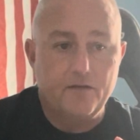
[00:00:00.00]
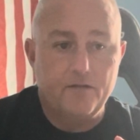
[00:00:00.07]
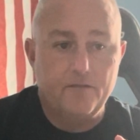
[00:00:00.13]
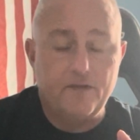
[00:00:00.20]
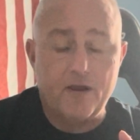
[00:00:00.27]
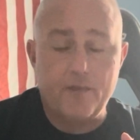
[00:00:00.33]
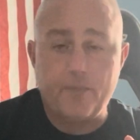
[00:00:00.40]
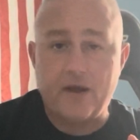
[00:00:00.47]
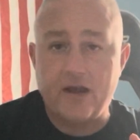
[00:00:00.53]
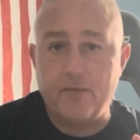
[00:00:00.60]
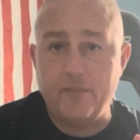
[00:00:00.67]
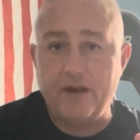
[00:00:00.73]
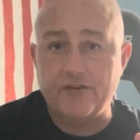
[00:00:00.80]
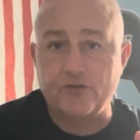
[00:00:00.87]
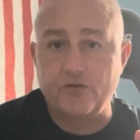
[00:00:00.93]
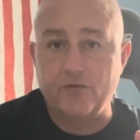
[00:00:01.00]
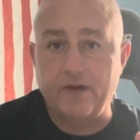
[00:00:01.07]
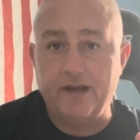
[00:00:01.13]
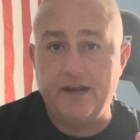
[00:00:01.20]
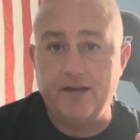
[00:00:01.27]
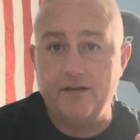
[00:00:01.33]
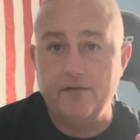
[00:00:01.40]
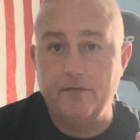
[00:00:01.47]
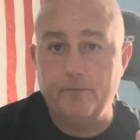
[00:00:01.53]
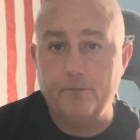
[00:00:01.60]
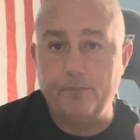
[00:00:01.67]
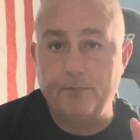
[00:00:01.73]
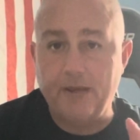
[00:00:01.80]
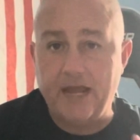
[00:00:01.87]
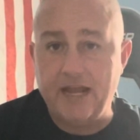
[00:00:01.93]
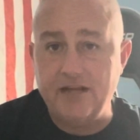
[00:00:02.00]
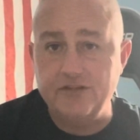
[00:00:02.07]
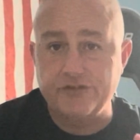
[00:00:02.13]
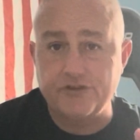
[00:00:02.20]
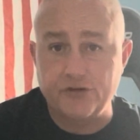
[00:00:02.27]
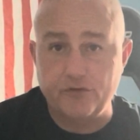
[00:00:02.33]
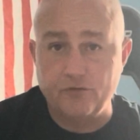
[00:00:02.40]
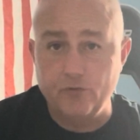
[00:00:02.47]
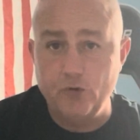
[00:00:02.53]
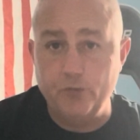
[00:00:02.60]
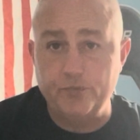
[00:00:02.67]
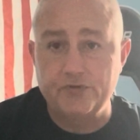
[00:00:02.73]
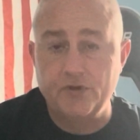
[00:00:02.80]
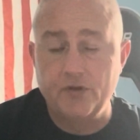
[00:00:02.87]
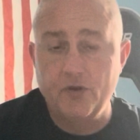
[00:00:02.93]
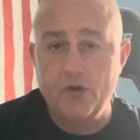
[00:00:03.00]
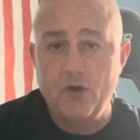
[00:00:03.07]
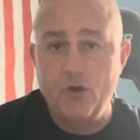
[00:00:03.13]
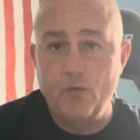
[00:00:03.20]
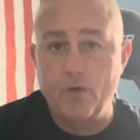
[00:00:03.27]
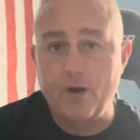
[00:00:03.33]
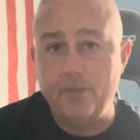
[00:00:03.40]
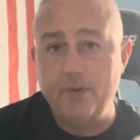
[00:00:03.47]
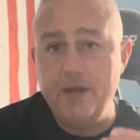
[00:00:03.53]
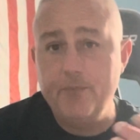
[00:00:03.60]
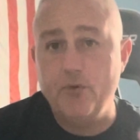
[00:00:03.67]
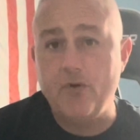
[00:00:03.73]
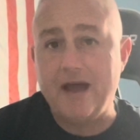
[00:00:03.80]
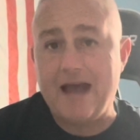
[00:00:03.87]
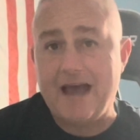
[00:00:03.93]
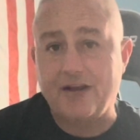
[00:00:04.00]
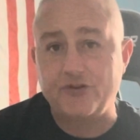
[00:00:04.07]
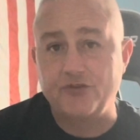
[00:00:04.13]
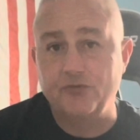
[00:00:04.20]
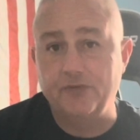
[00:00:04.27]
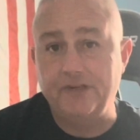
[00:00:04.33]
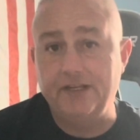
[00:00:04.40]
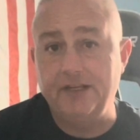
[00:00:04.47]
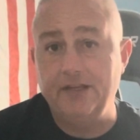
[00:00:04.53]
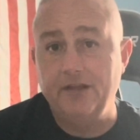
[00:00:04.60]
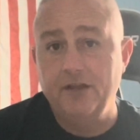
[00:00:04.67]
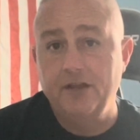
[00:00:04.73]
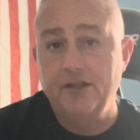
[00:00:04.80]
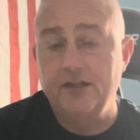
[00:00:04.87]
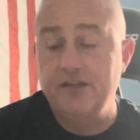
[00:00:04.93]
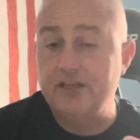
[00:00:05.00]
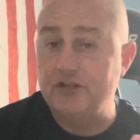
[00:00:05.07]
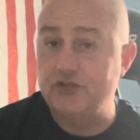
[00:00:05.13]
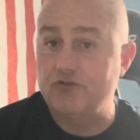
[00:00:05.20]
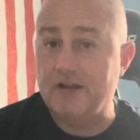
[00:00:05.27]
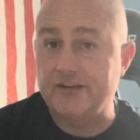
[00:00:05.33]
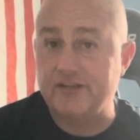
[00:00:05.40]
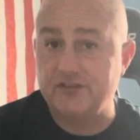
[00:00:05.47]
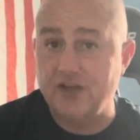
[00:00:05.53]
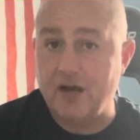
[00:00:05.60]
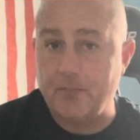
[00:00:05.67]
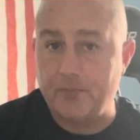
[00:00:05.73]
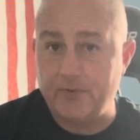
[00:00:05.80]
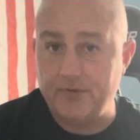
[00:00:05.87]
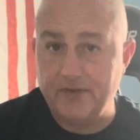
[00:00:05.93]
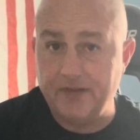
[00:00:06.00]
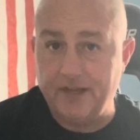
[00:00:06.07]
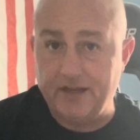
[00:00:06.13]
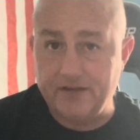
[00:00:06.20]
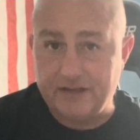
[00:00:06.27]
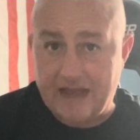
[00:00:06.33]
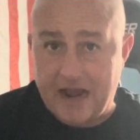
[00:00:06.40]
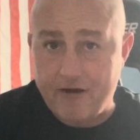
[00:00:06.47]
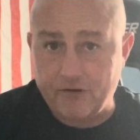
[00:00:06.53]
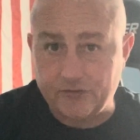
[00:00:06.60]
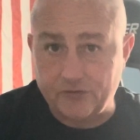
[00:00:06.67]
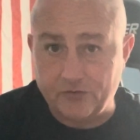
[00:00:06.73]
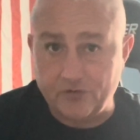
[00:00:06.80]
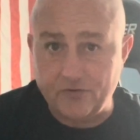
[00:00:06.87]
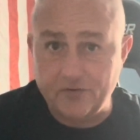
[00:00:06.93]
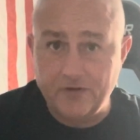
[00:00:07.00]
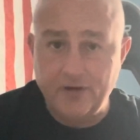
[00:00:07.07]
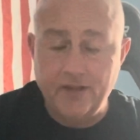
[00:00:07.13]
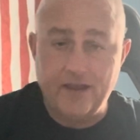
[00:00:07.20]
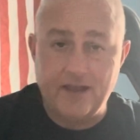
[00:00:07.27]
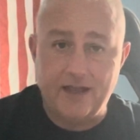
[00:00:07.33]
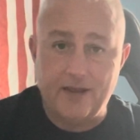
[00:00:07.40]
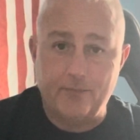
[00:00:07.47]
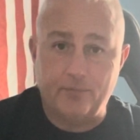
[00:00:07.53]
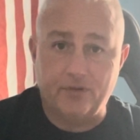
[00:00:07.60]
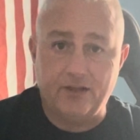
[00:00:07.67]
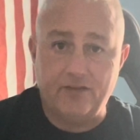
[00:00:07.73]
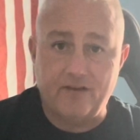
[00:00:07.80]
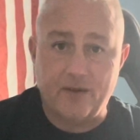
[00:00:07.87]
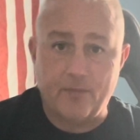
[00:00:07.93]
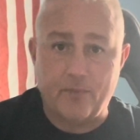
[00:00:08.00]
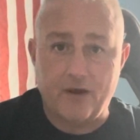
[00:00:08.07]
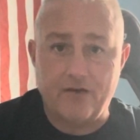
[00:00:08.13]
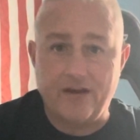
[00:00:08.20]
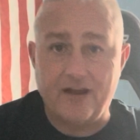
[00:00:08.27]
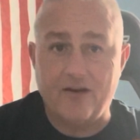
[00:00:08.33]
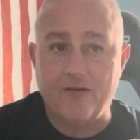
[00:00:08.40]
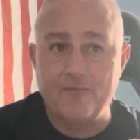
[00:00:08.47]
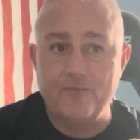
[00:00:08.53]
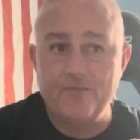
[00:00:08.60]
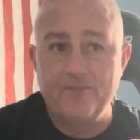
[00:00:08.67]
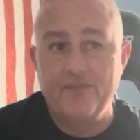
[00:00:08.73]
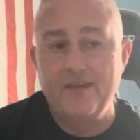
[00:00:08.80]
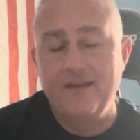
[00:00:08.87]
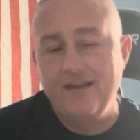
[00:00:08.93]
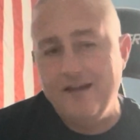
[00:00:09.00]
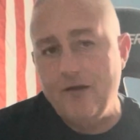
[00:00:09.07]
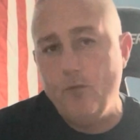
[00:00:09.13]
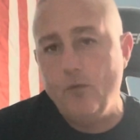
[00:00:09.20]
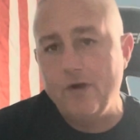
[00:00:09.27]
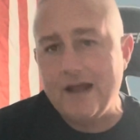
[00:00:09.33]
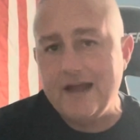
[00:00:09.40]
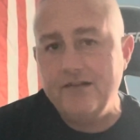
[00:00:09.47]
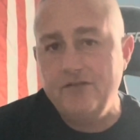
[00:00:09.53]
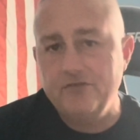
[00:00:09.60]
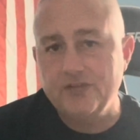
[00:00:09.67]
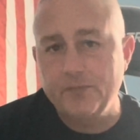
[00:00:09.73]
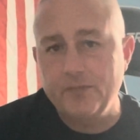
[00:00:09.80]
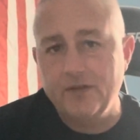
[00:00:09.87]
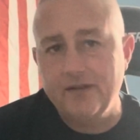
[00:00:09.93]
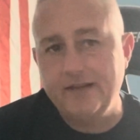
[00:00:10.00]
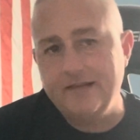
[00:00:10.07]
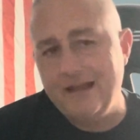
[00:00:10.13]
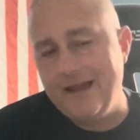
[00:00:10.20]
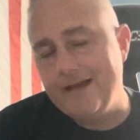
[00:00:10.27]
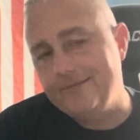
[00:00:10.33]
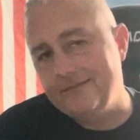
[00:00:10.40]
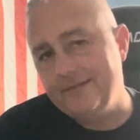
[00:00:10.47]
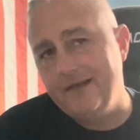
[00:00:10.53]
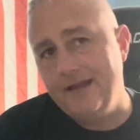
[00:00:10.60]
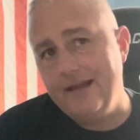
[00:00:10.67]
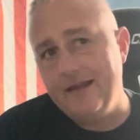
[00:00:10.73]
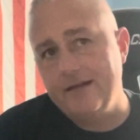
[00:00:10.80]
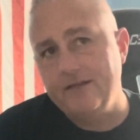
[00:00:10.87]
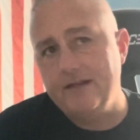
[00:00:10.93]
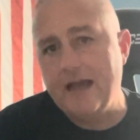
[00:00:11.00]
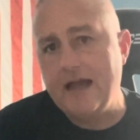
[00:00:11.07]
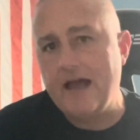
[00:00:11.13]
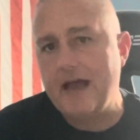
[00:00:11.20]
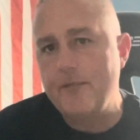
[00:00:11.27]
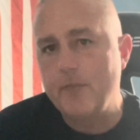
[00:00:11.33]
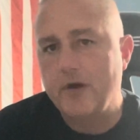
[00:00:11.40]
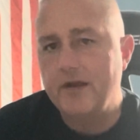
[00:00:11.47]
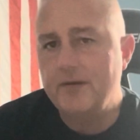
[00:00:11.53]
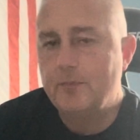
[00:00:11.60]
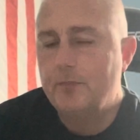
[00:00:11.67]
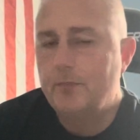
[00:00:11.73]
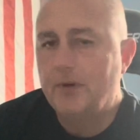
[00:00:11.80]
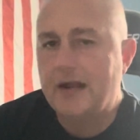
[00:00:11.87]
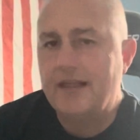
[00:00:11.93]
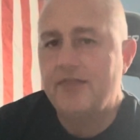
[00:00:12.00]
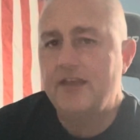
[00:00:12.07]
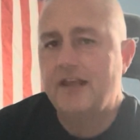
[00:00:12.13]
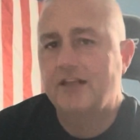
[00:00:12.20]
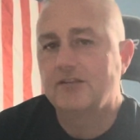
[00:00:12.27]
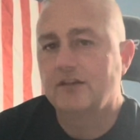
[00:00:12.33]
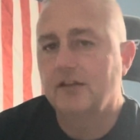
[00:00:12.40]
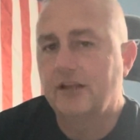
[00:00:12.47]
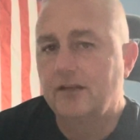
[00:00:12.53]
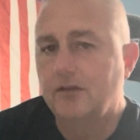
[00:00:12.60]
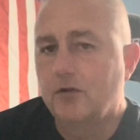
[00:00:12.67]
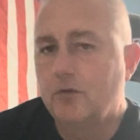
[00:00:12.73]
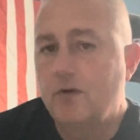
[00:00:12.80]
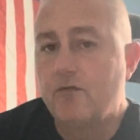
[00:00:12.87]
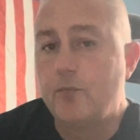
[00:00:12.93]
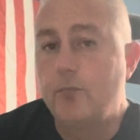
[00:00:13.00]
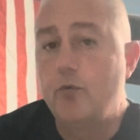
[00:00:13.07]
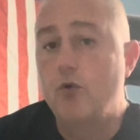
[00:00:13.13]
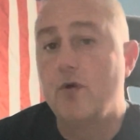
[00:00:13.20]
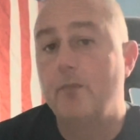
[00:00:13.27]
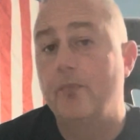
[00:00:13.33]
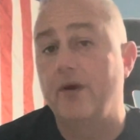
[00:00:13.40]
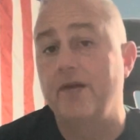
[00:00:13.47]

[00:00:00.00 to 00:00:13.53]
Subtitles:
Vampire the Masquerade pages and groups where people actually get dressed up in character and play vampire. Now, would I do something like that? I might, but I think it's like a little overboard.